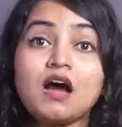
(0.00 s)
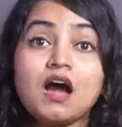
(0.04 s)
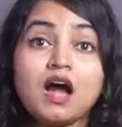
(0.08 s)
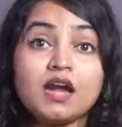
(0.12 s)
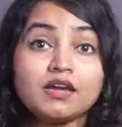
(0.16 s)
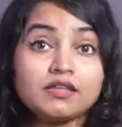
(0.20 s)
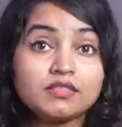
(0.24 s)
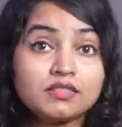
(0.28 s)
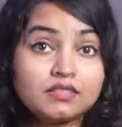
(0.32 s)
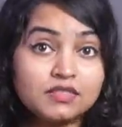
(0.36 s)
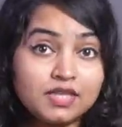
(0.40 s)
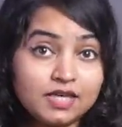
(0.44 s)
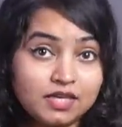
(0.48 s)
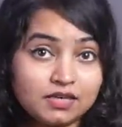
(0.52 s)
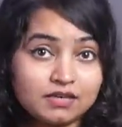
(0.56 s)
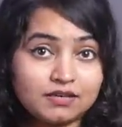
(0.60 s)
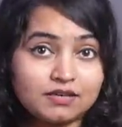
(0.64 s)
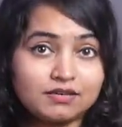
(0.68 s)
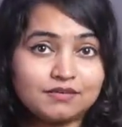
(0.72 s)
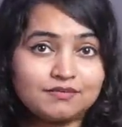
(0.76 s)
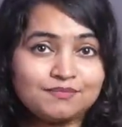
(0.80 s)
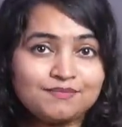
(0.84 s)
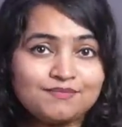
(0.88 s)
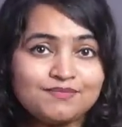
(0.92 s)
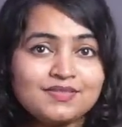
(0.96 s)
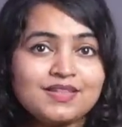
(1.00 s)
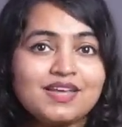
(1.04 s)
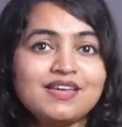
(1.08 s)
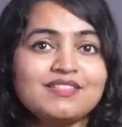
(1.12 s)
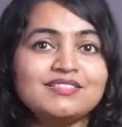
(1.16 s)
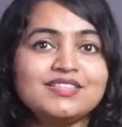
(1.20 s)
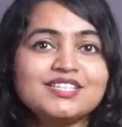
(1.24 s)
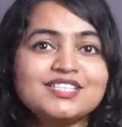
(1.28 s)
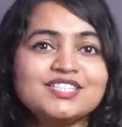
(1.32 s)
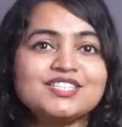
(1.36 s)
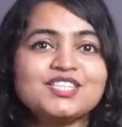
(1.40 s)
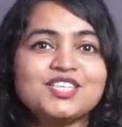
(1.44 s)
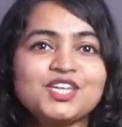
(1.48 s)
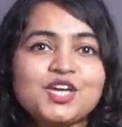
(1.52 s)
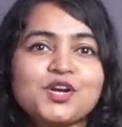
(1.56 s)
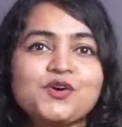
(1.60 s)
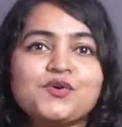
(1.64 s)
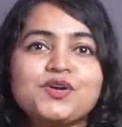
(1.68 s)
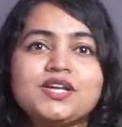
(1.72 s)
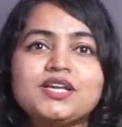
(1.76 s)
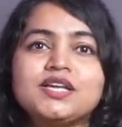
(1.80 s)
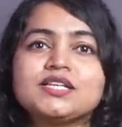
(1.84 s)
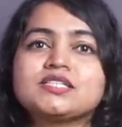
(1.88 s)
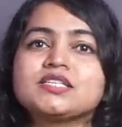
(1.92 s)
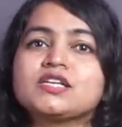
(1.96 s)
I think this
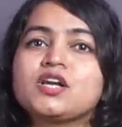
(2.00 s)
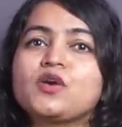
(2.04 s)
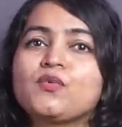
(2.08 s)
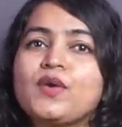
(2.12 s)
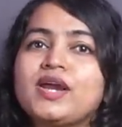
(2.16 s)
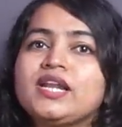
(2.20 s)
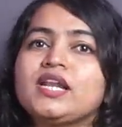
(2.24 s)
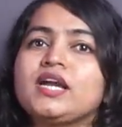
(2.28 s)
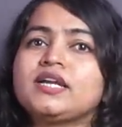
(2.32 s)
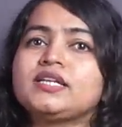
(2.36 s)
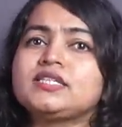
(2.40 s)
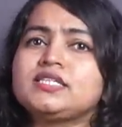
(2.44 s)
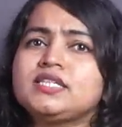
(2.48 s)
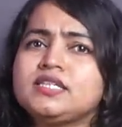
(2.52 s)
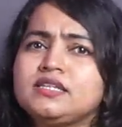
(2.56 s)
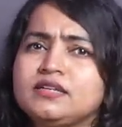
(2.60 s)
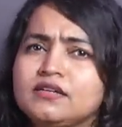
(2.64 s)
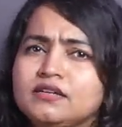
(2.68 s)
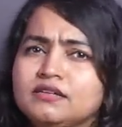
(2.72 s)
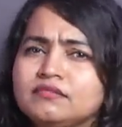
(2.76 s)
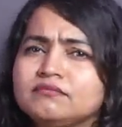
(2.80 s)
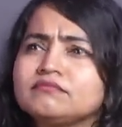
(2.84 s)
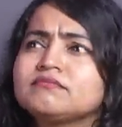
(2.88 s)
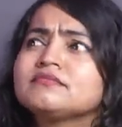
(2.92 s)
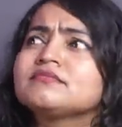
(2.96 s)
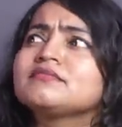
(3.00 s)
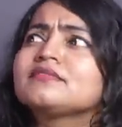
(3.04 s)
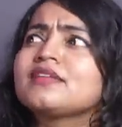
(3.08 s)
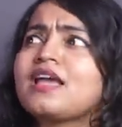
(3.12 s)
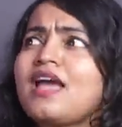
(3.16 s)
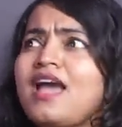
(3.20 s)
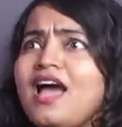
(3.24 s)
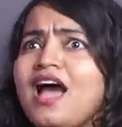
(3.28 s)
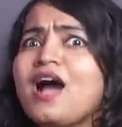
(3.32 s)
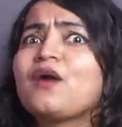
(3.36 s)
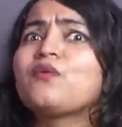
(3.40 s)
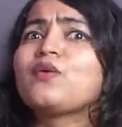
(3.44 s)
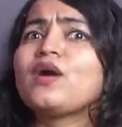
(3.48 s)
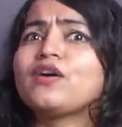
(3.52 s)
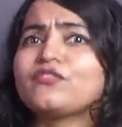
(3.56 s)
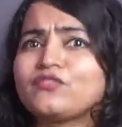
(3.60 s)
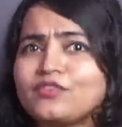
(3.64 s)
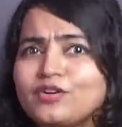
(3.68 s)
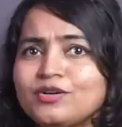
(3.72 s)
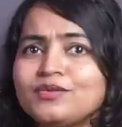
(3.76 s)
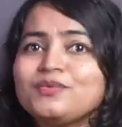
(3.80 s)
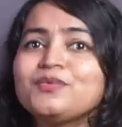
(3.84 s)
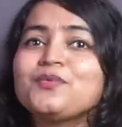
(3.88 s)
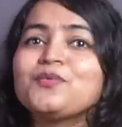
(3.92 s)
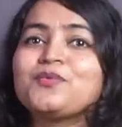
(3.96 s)
theory is a great idea,
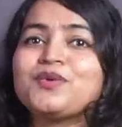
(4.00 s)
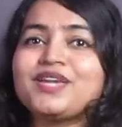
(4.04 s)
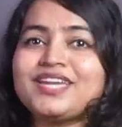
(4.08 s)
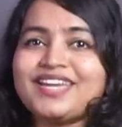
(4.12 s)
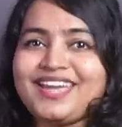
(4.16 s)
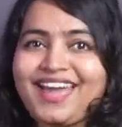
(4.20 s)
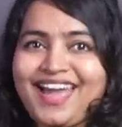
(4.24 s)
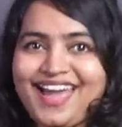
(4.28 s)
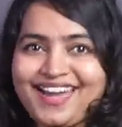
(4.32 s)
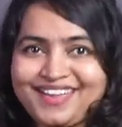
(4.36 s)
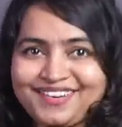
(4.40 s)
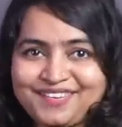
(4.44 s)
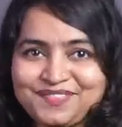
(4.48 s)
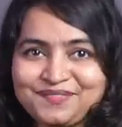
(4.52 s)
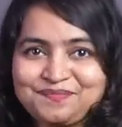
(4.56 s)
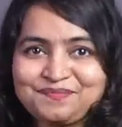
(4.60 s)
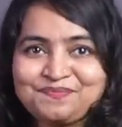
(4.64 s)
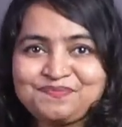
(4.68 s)
however, we can.